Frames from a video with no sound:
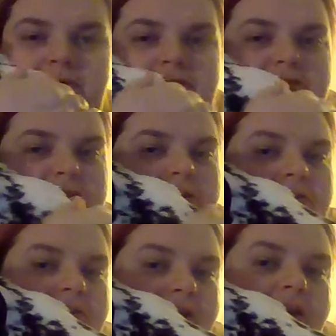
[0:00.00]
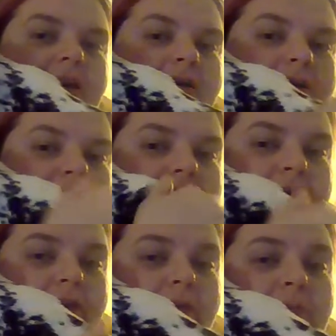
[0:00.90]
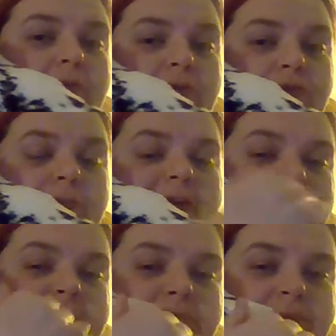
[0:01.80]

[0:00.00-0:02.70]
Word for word: She is a very beautiful bunny.